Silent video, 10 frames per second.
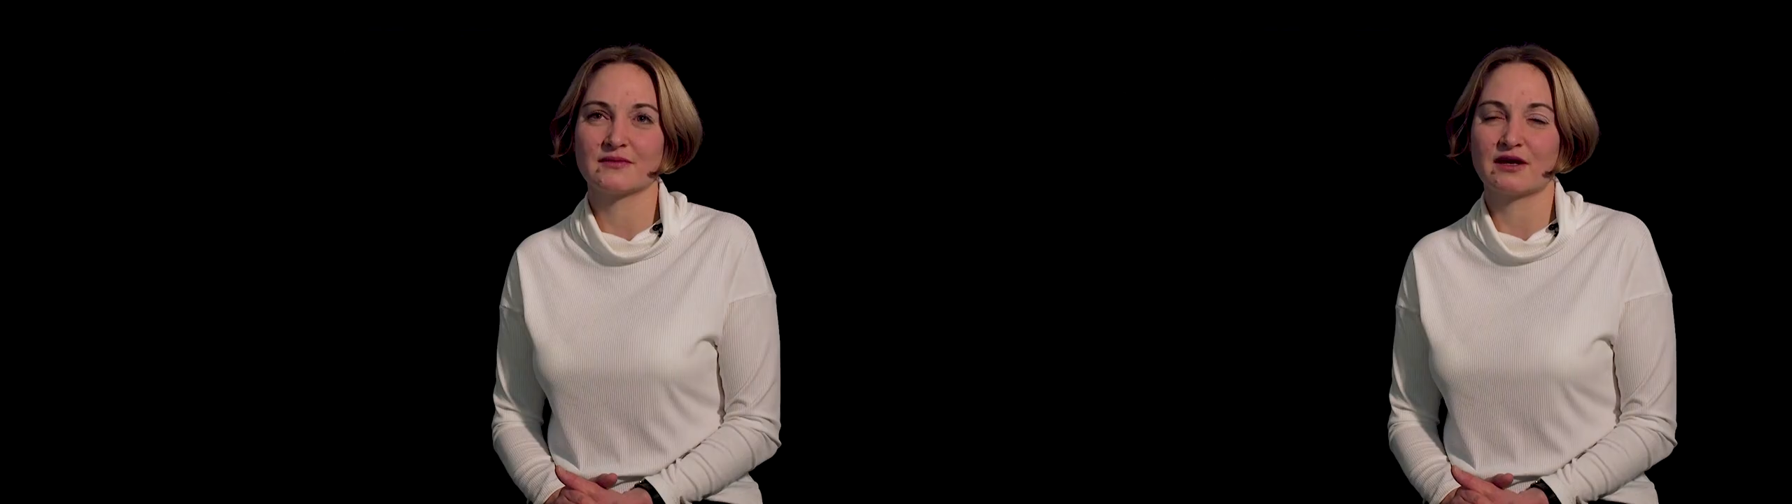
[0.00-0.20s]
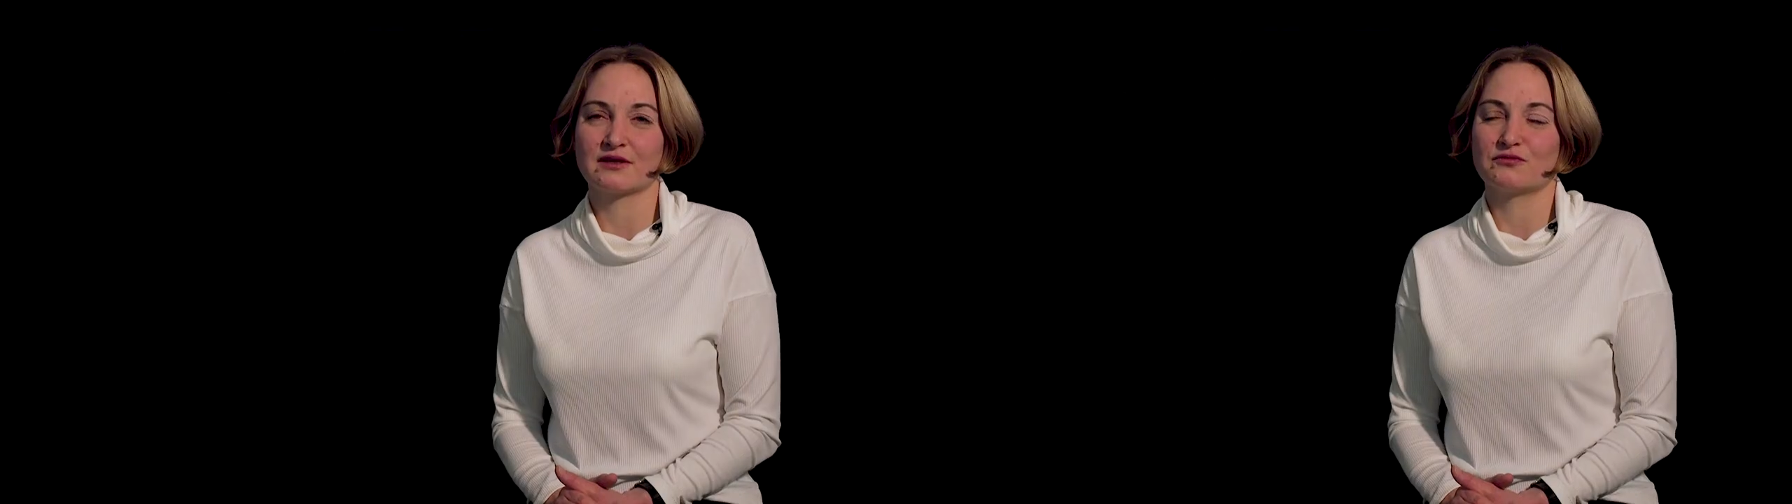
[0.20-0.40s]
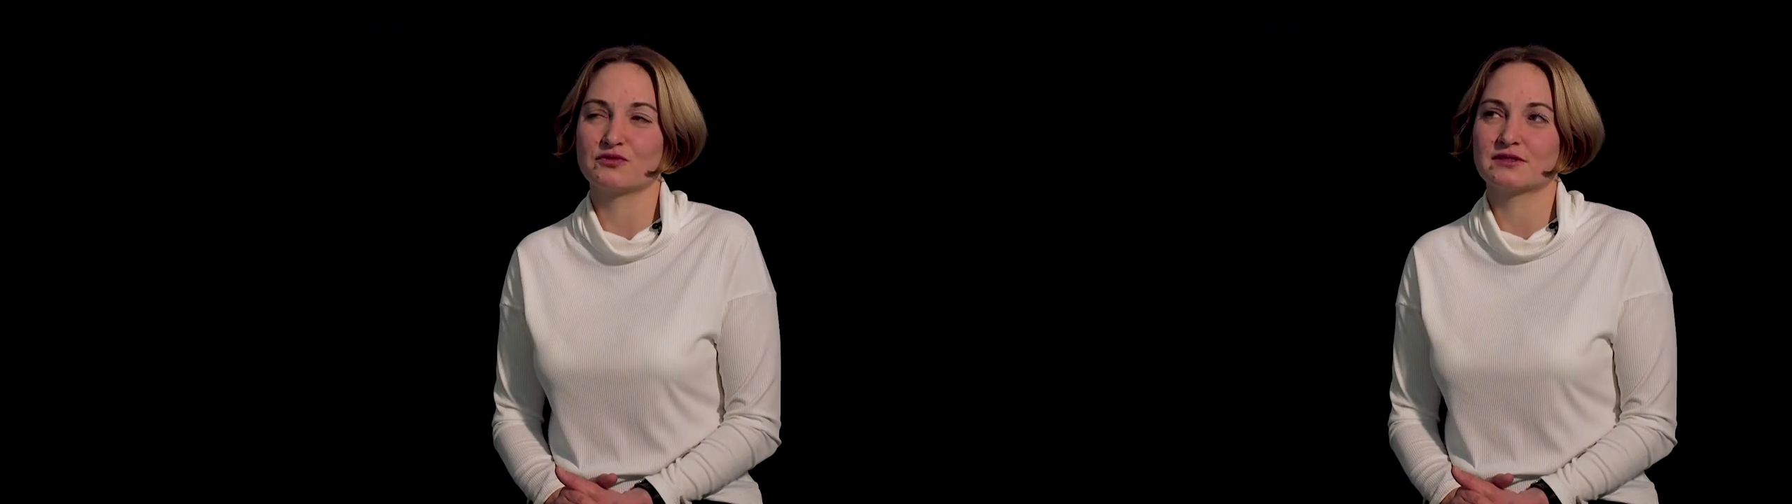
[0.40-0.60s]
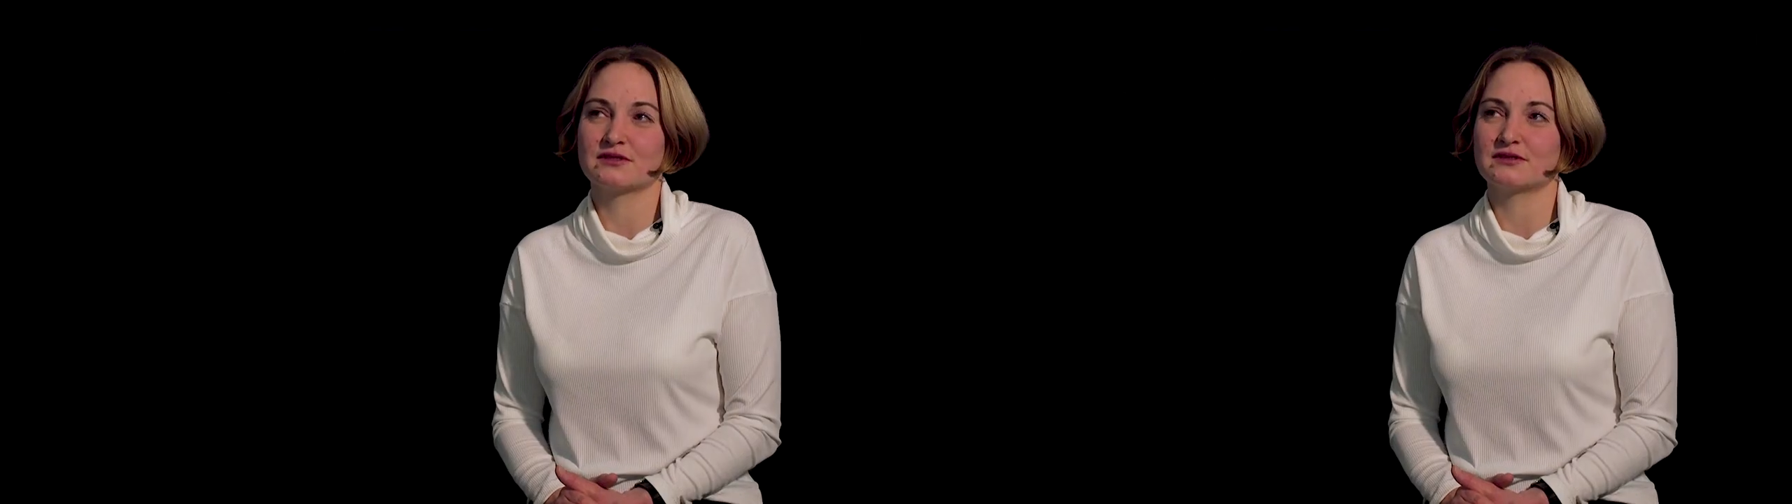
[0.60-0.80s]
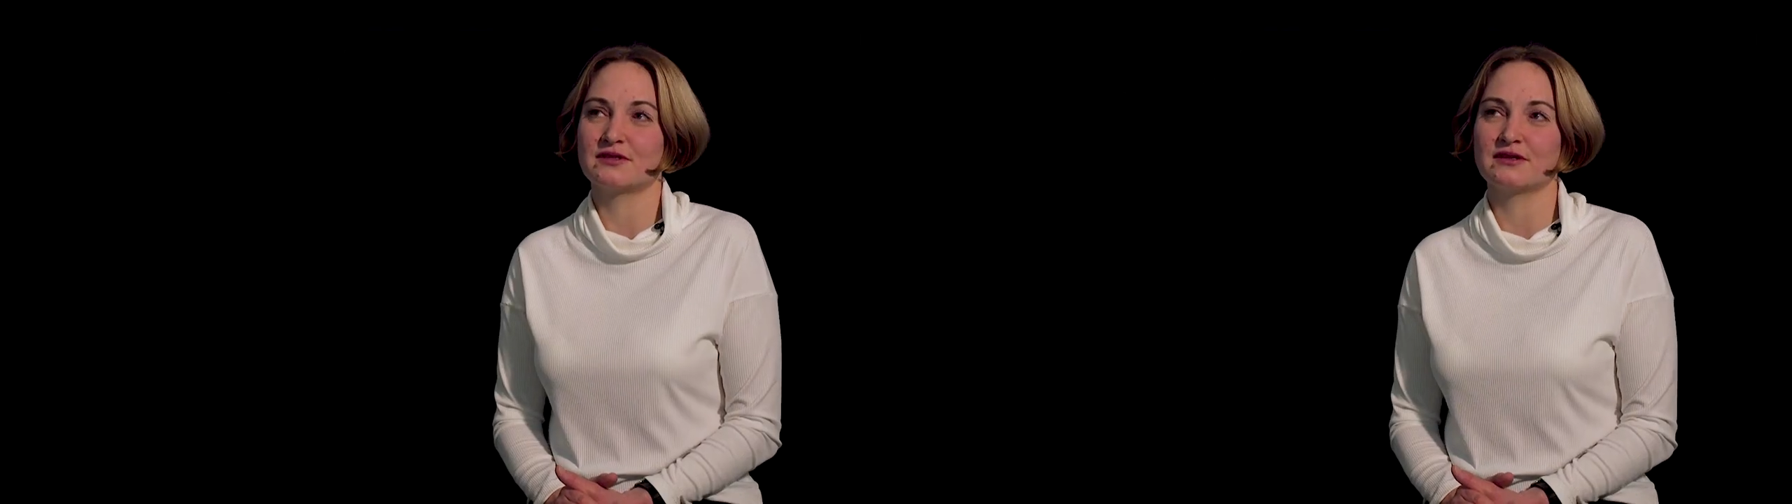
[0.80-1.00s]
like it
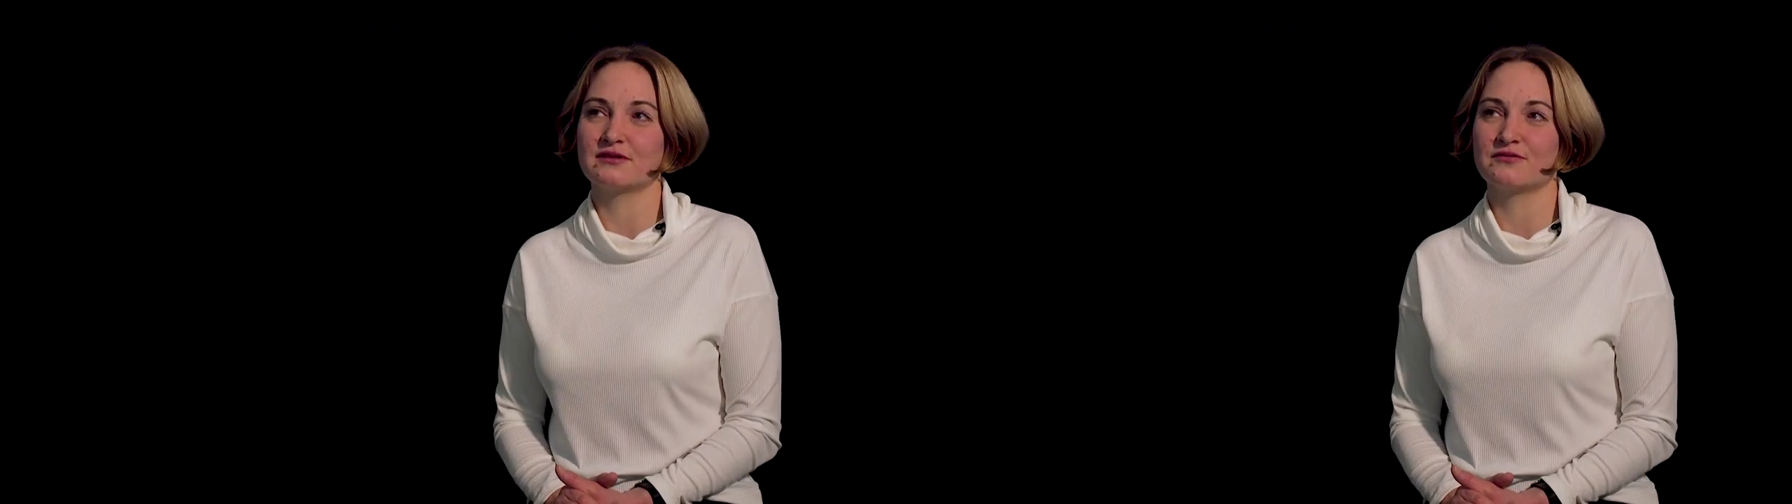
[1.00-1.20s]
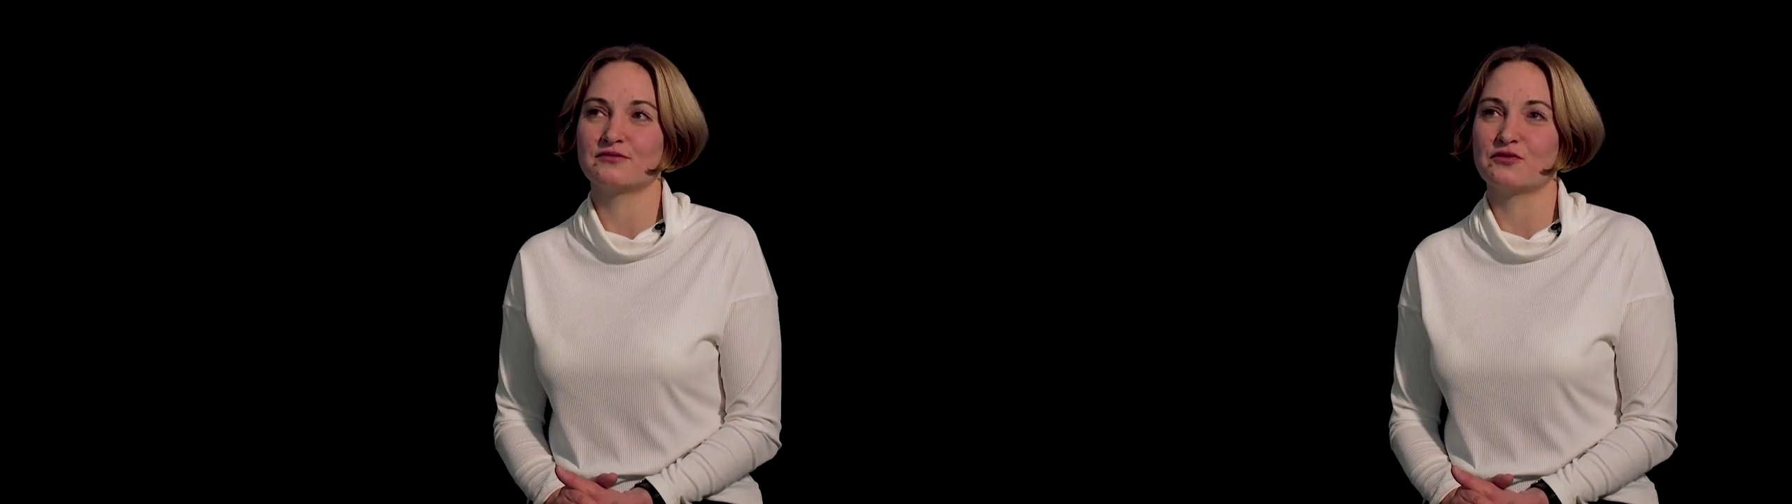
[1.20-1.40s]
was done